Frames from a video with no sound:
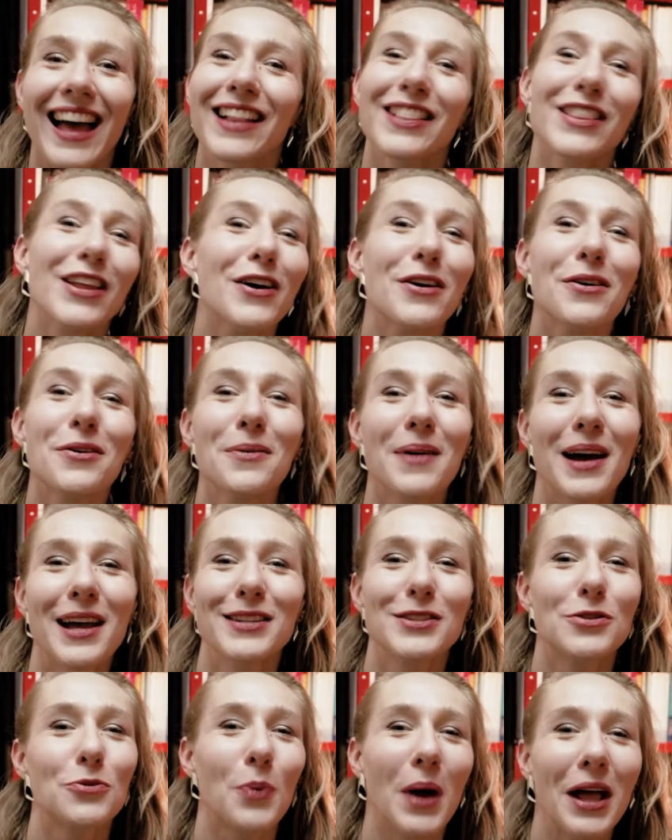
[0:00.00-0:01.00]
Hello
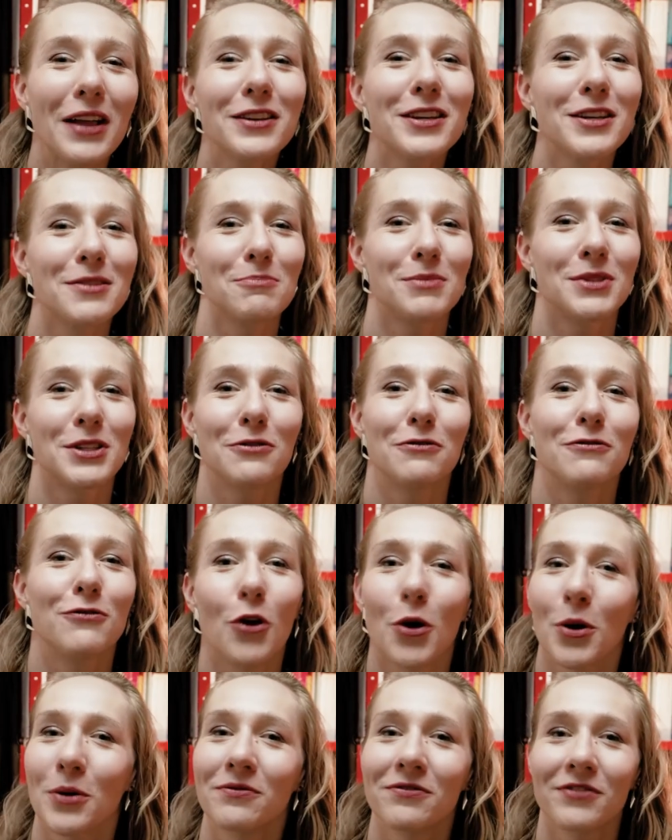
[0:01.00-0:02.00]
and welcome to
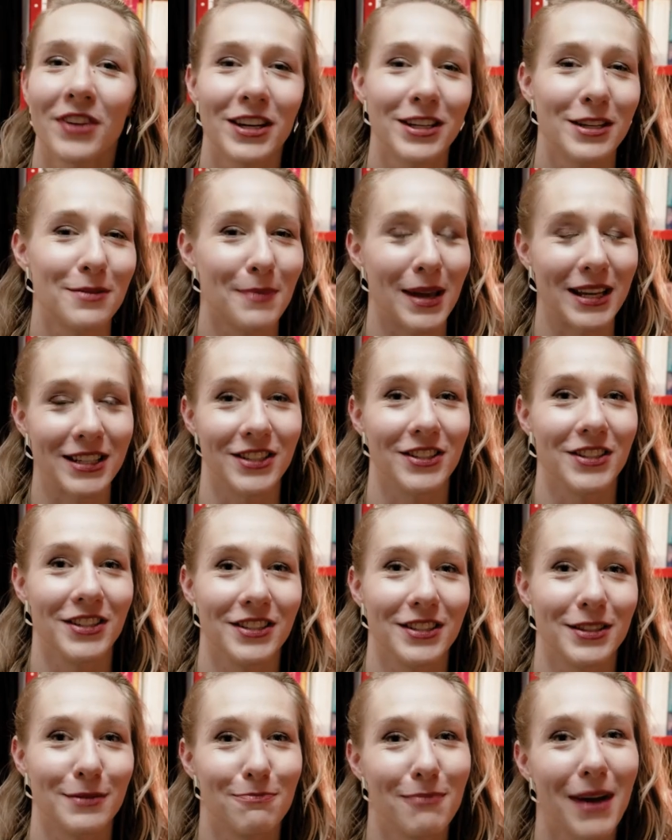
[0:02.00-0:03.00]
Form
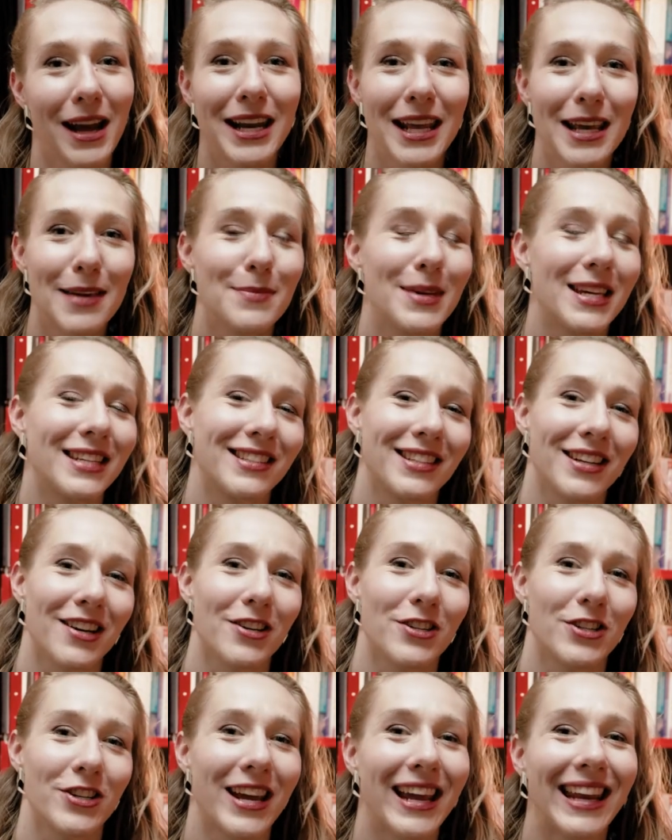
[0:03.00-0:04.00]
Fundamentals. My name is
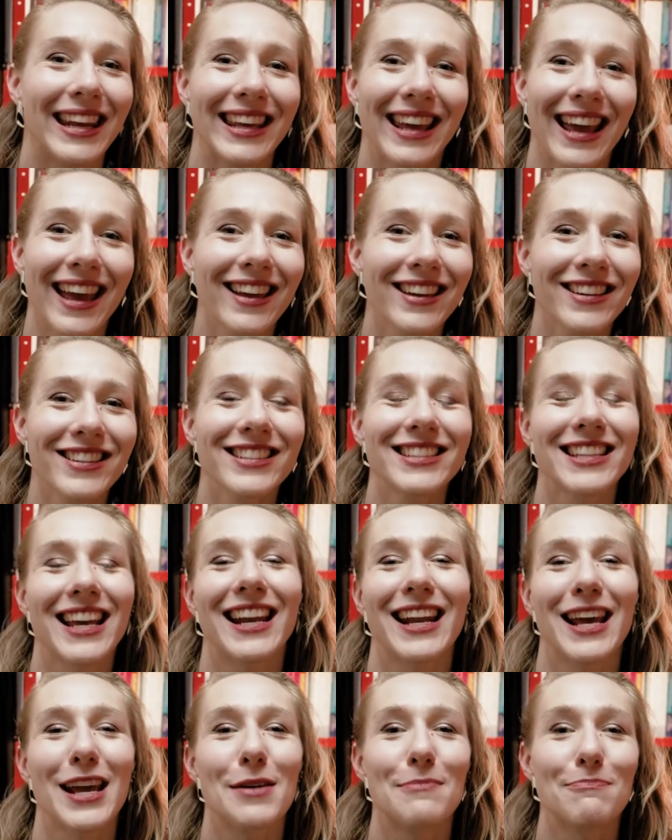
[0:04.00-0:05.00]
Dr. Katie Ailes
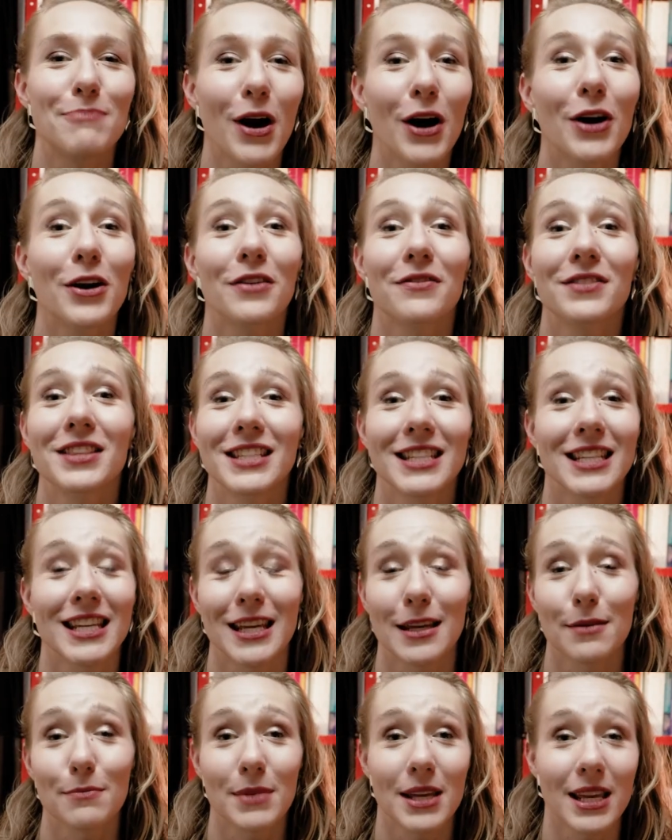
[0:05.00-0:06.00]
and I am part of the
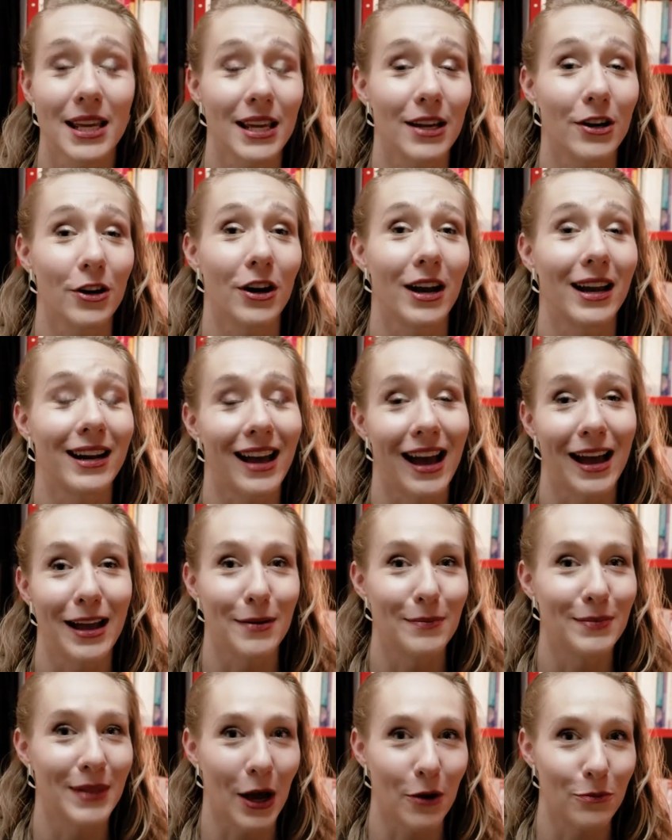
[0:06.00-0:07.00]
team here at I
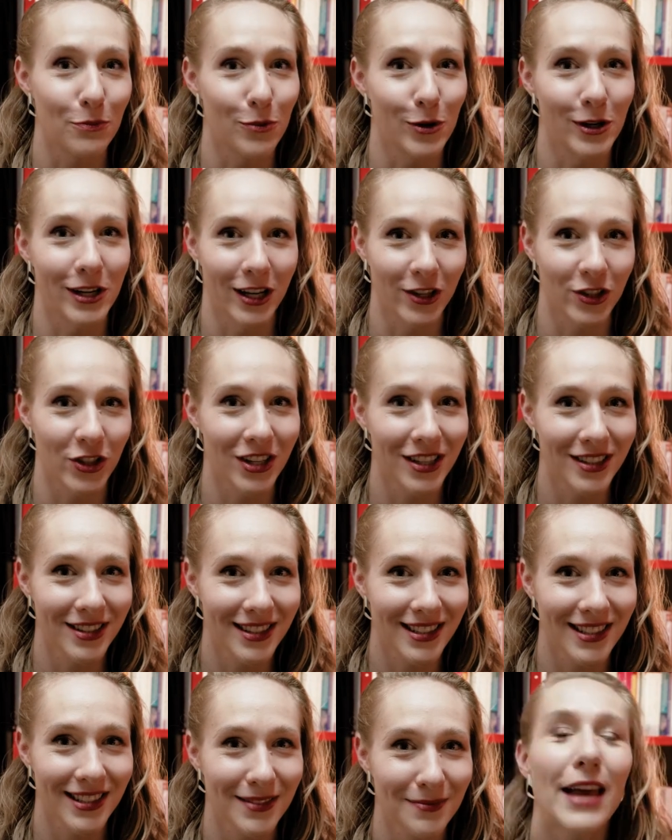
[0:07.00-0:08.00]
Am Loud
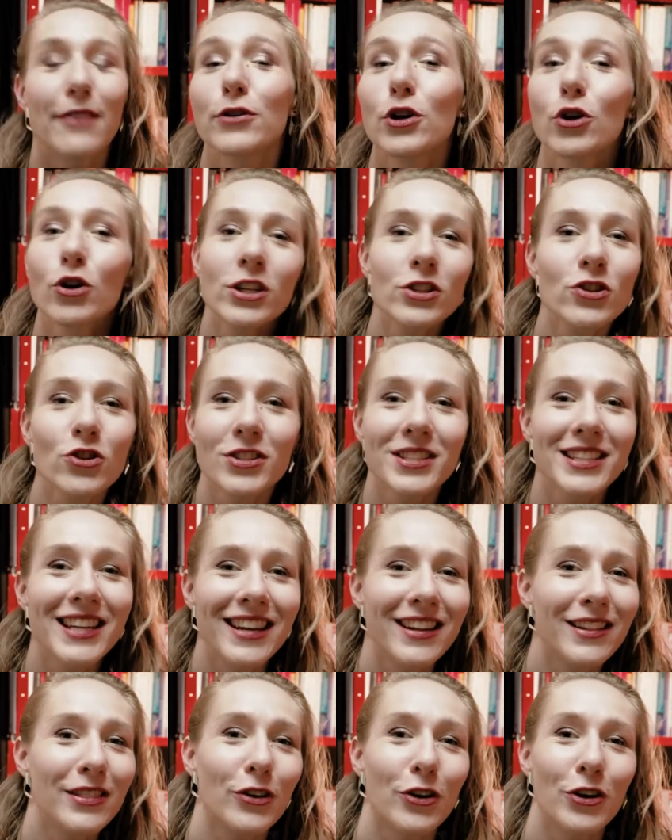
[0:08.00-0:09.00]
Productions. If you're
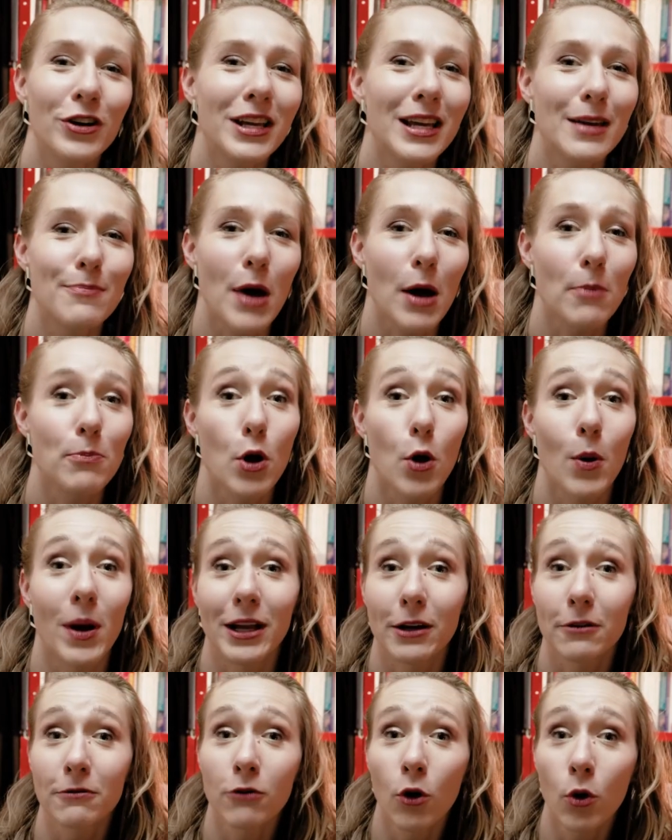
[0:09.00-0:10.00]
interested in learning about
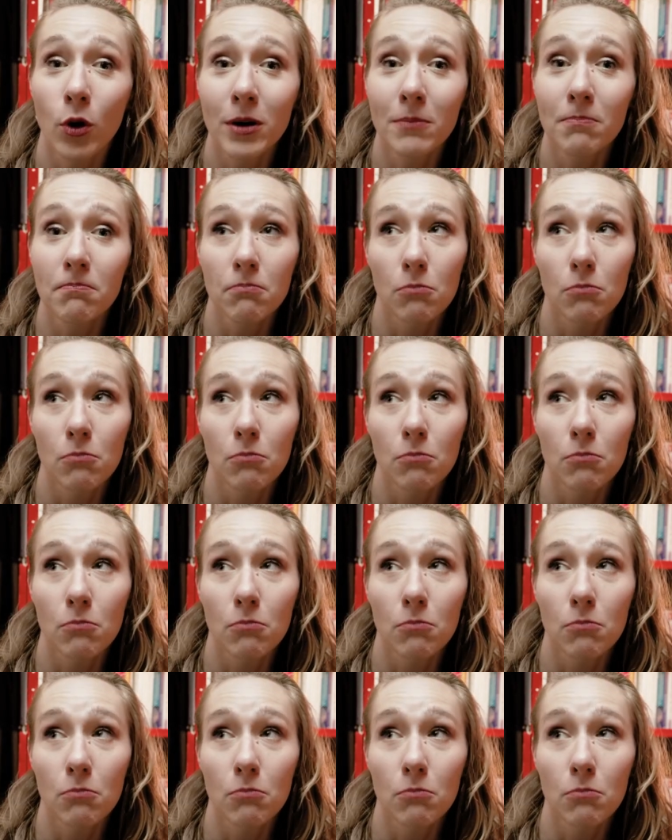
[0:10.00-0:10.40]
poetic form,